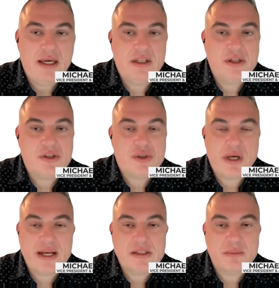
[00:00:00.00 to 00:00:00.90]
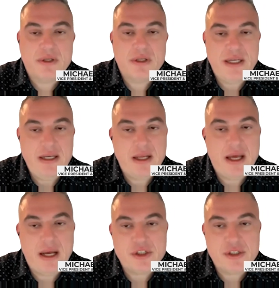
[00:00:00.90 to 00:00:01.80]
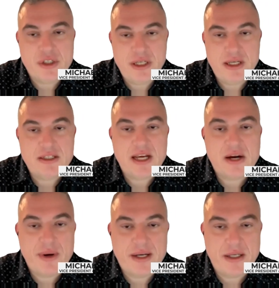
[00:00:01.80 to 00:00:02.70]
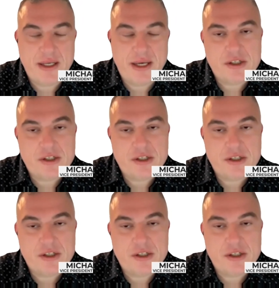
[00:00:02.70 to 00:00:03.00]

industrializable in Argentina directly.